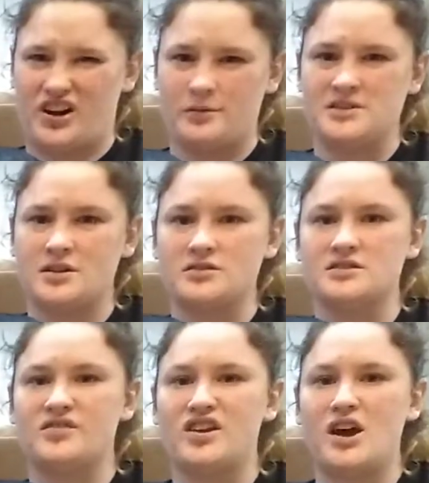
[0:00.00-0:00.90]
Should I restart
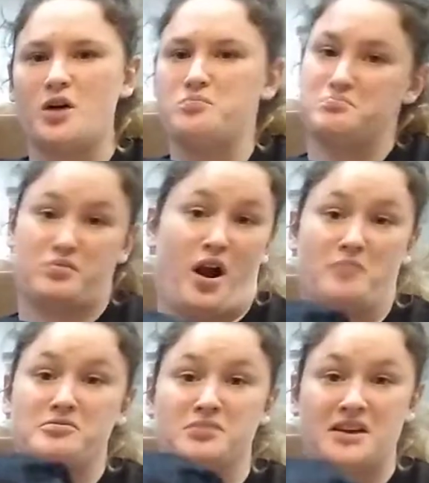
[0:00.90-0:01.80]
this video?
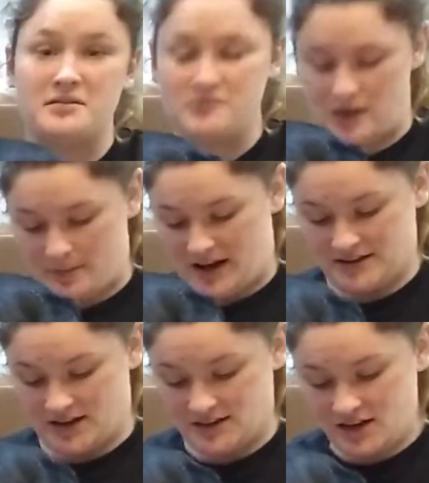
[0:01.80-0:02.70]
Probably. Am I
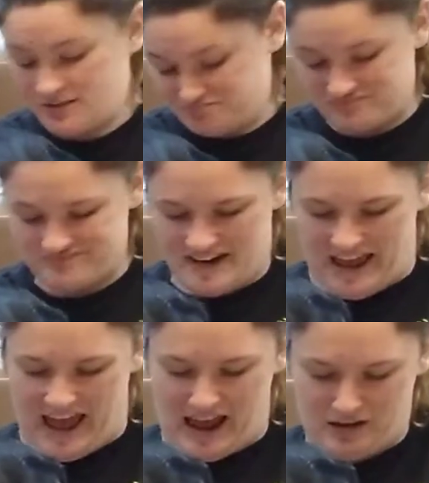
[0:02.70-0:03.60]
gonna?
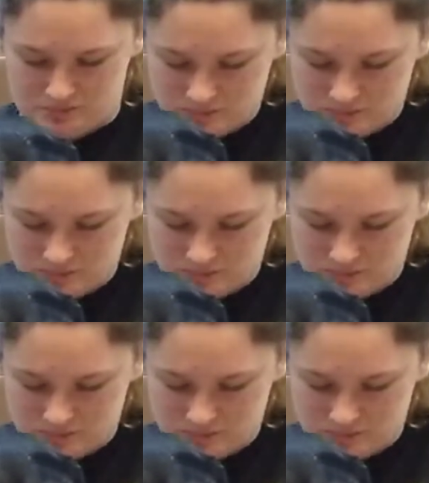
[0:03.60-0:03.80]
Nah.